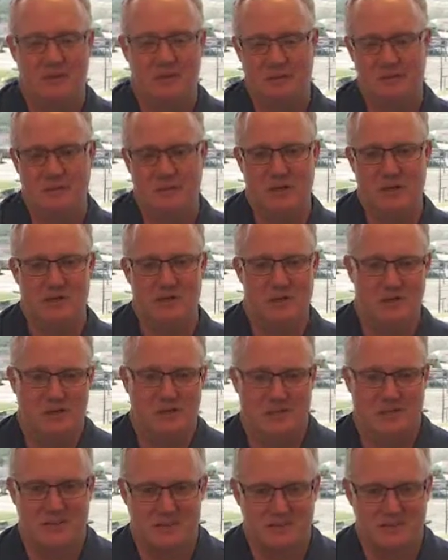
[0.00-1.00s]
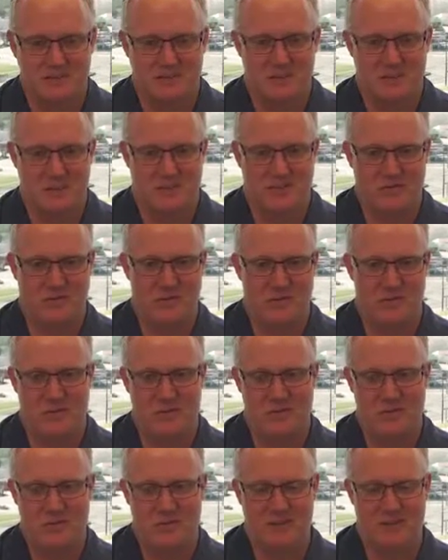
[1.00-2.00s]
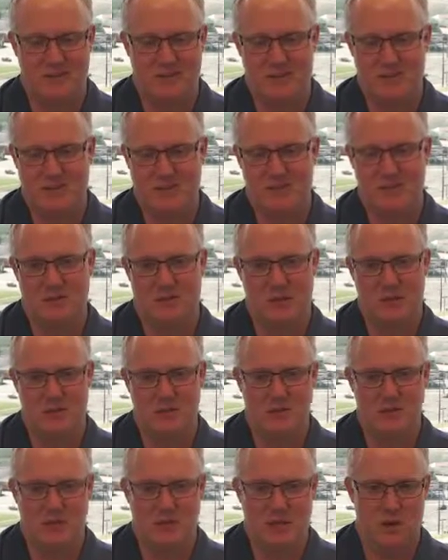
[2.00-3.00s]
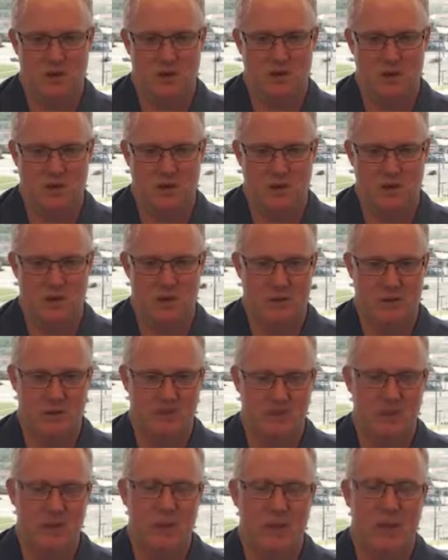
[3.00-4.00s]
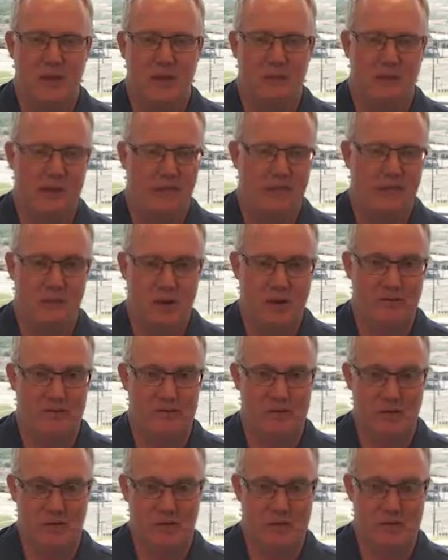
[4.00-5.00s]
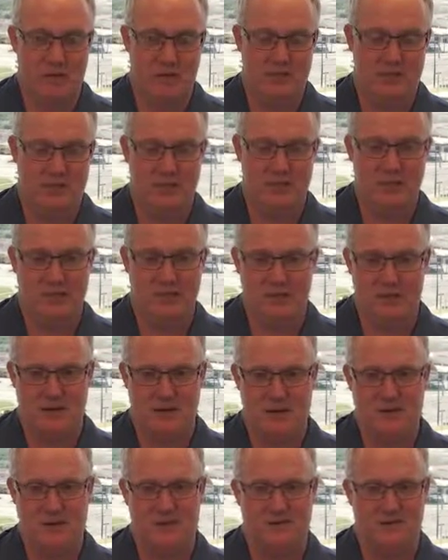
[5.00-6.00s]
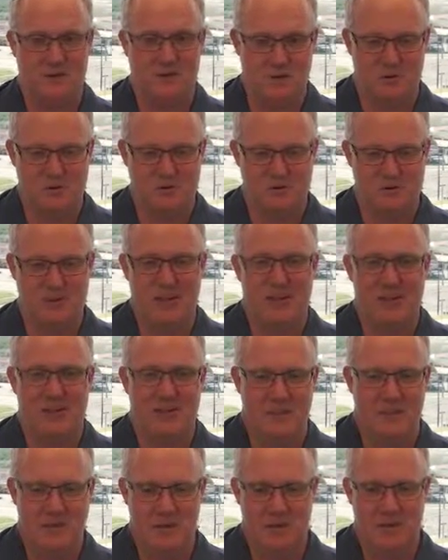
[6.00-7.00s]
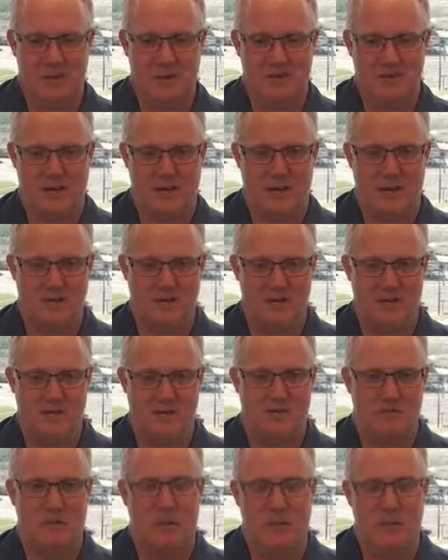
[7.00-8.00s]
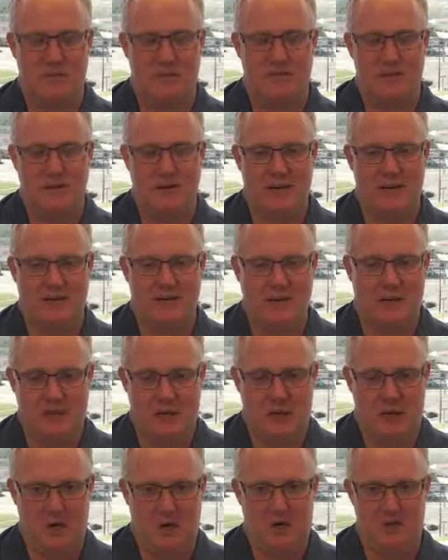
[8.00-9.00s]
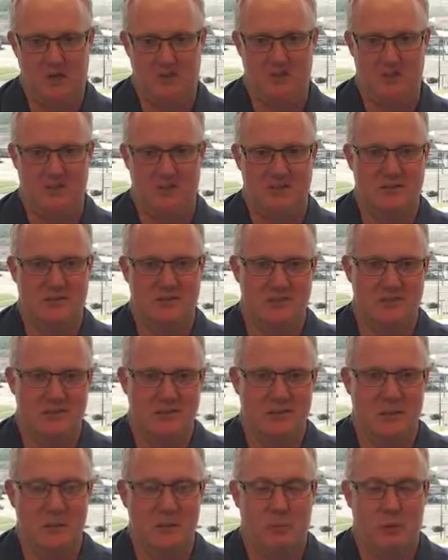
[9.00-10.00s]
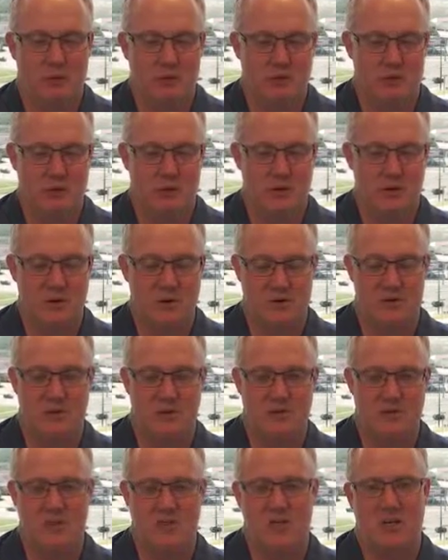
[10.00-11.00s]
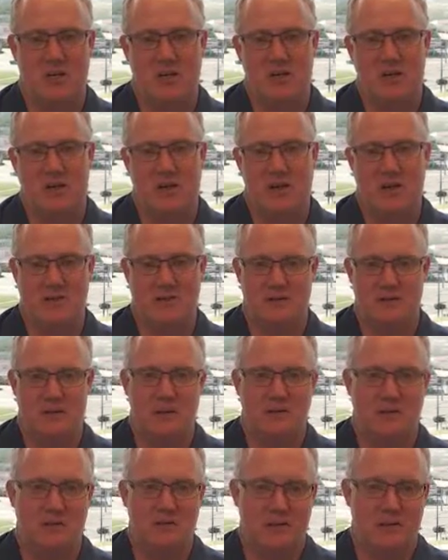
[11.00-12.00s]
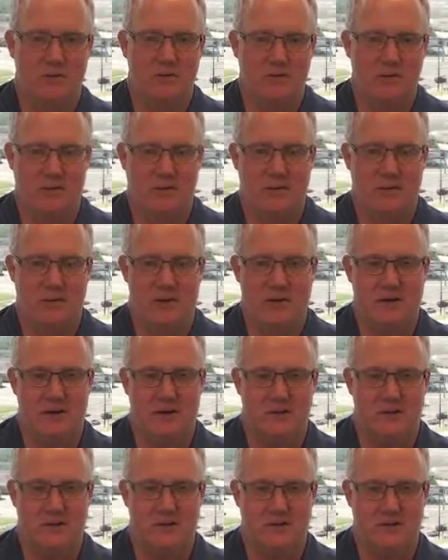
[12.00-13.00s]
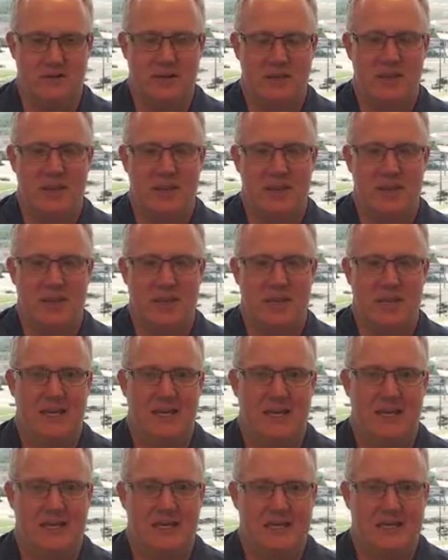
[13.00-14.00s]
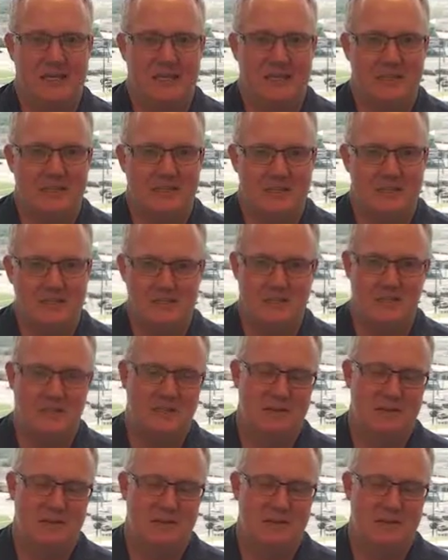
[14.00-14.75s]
dimensions as sort of the thing that goes in the overhead bin. By the way, for you geeks out there, sort of the U.S. average is 45 linear inches, and British Airways on its check bag is over 50 linear inches. And this